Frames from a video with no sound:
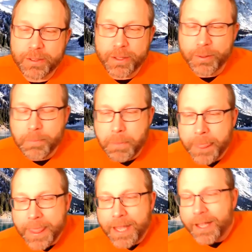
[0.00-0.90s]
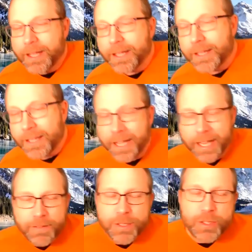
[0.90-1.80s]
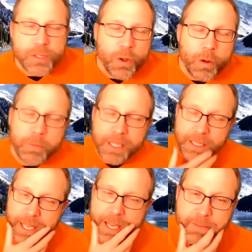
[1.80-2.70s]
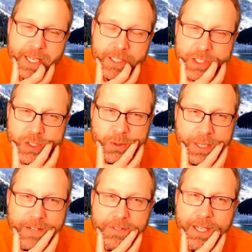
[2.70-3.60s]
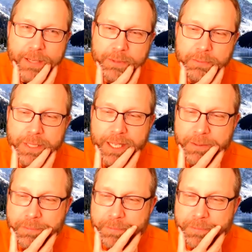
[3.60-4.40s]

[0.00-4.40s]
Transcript: I have so many games I just don't have time to play.